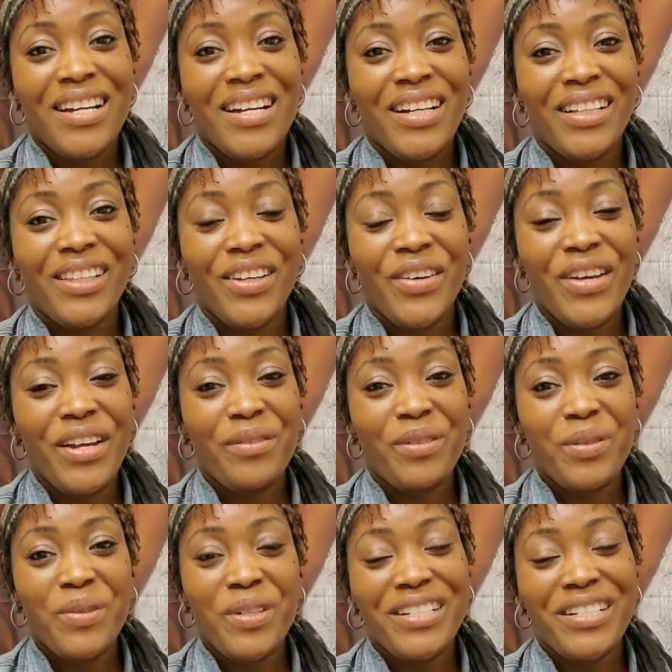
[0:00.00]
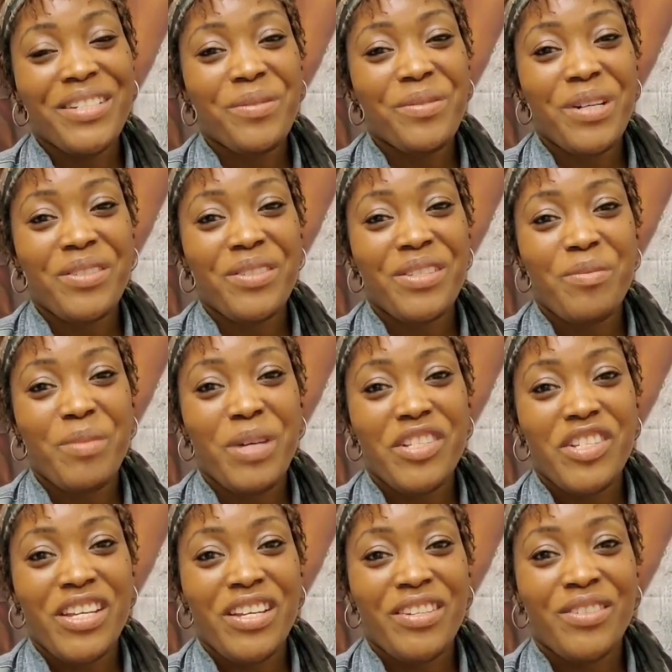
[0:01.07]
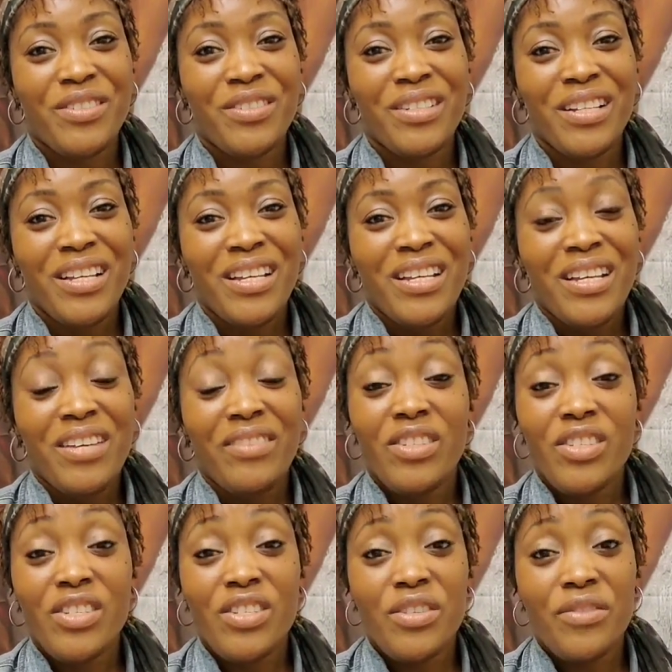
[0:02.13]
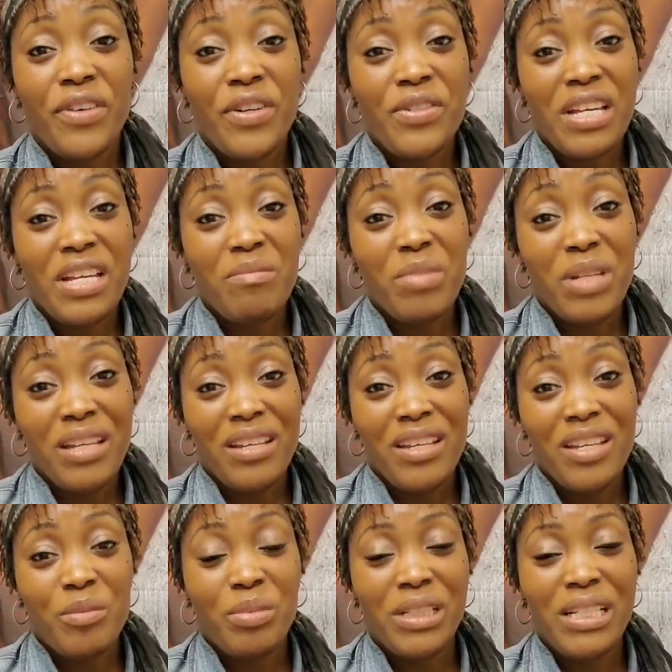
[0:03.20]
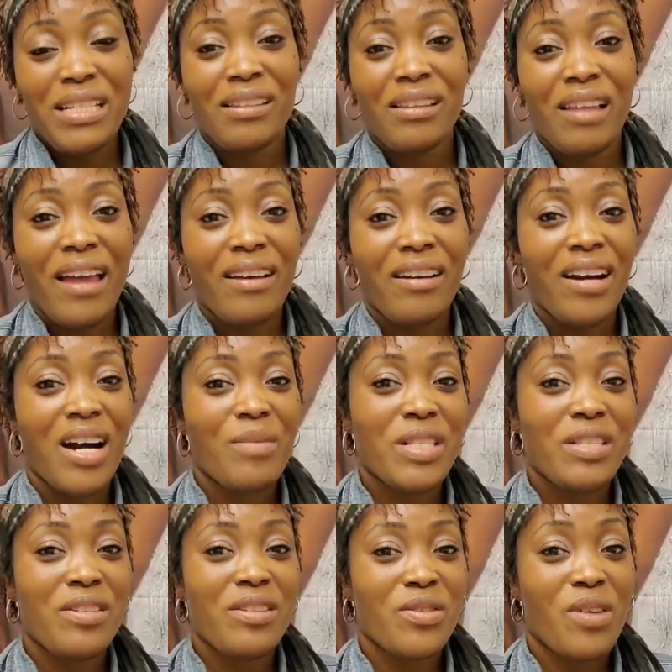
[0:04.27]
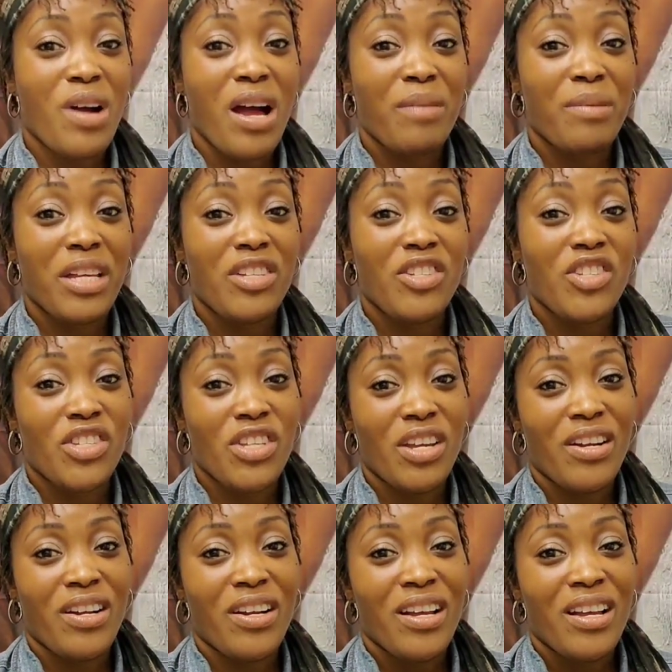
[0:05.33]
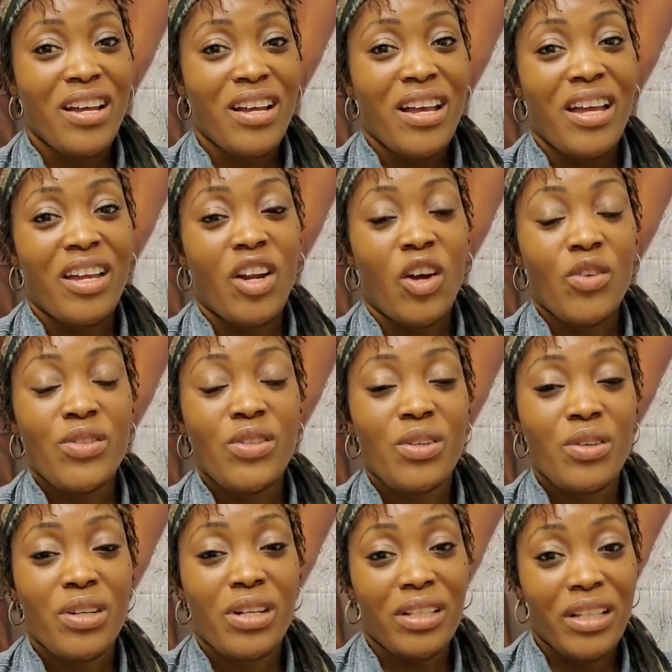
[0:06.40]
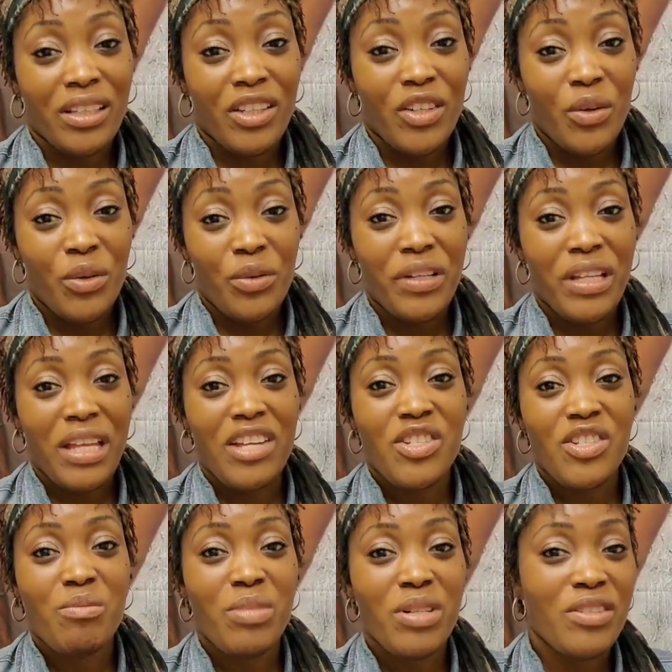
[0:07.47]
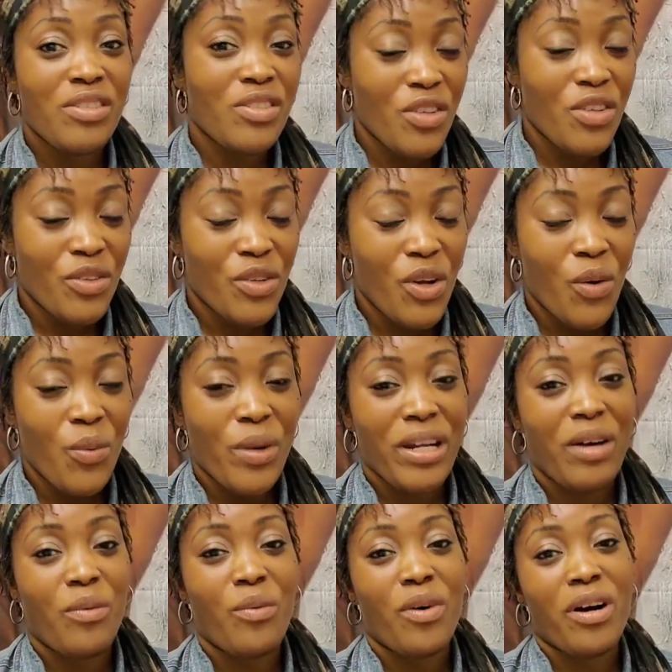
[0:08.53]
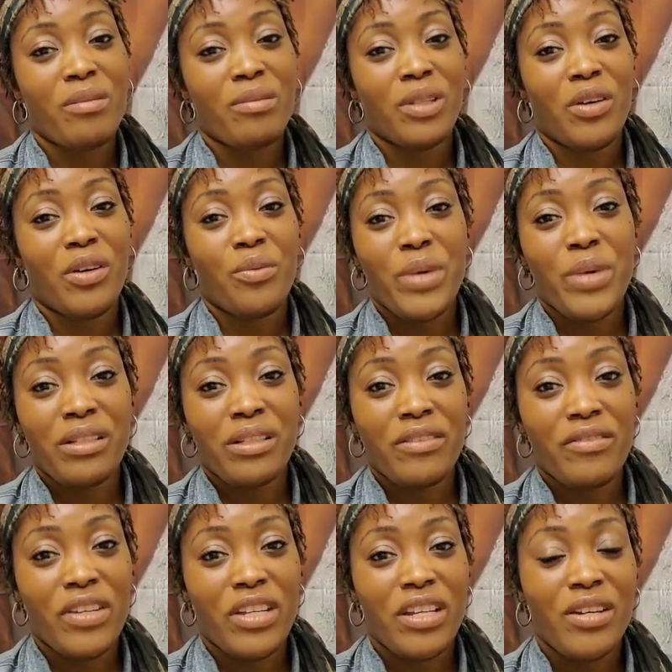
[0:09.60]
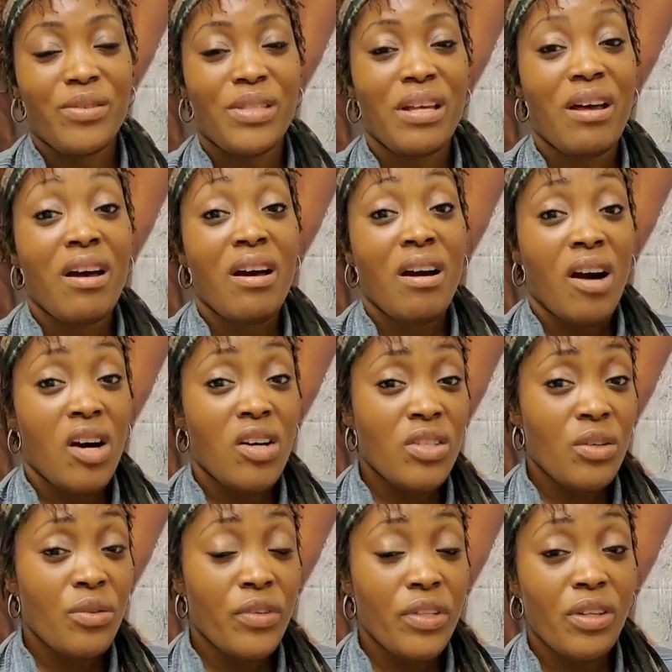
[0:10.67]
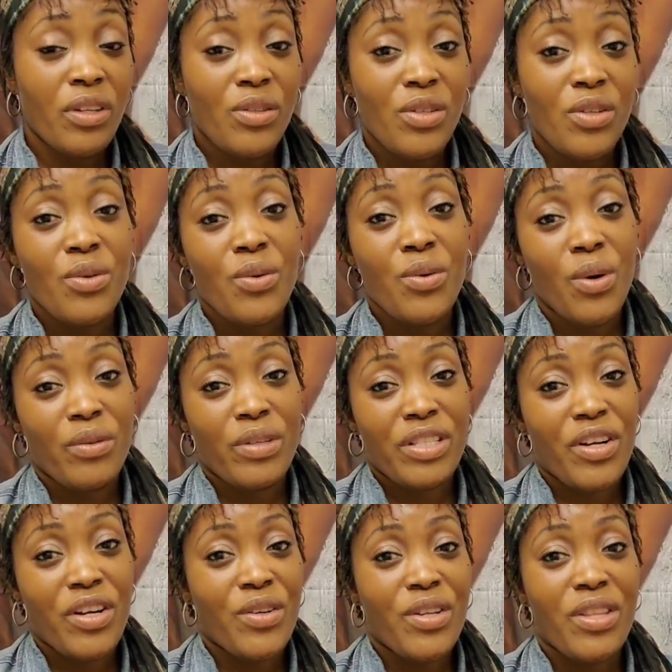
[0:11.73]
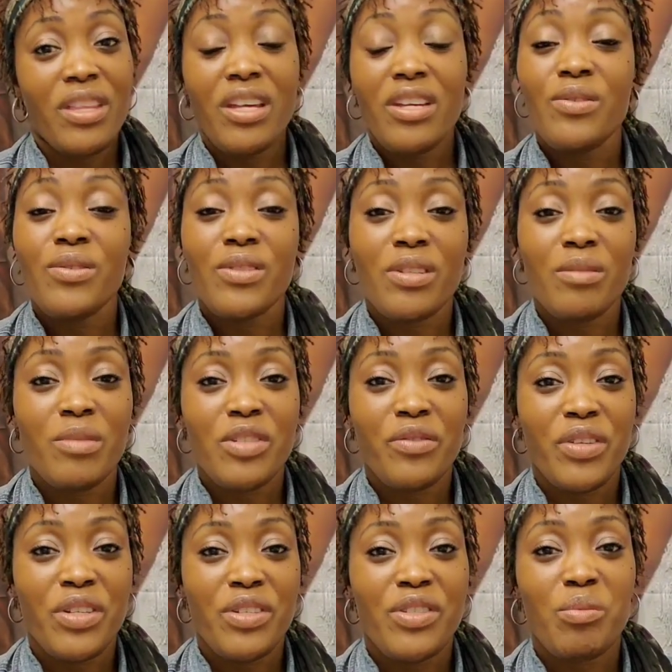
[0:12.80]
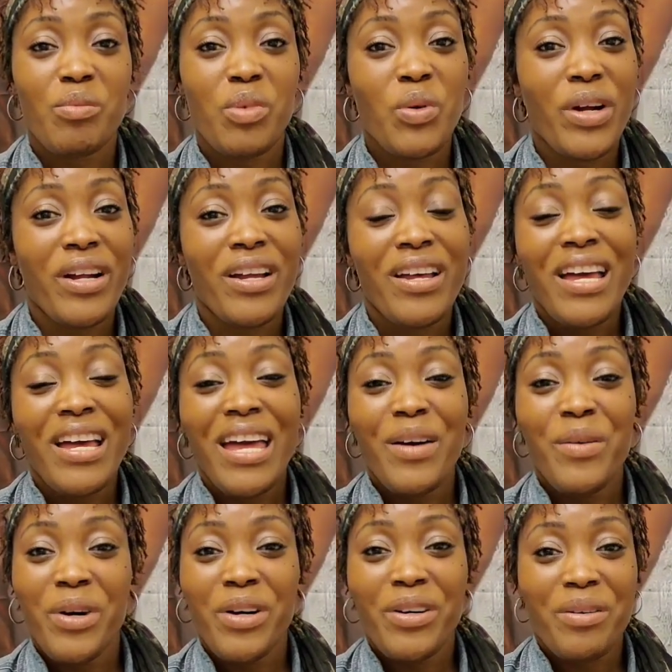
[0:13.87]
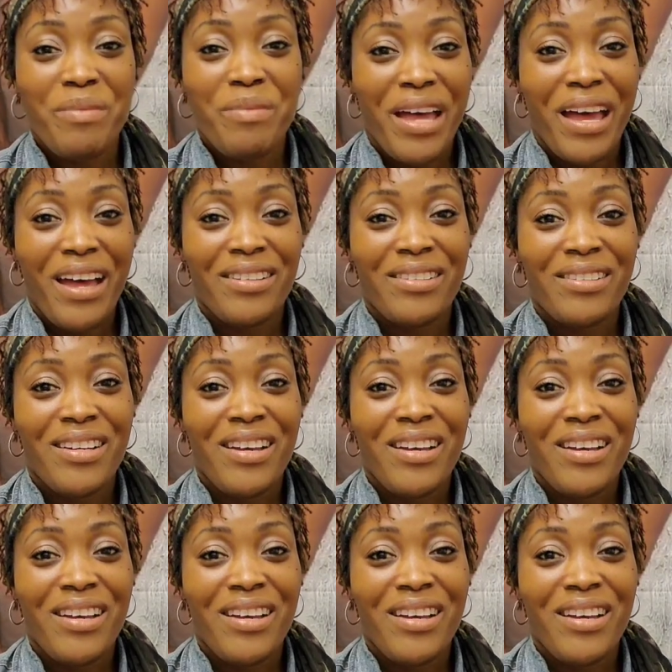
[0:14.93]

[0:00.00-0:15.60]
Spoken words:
Hello everyone and welcome to my channel. If this is your first time being here, please like, comment, subscribe, and share. And also click the notification bell so you'll know when I upload weekly videos. Also, for those of you who are returning, thank you so much for your support and welcome back.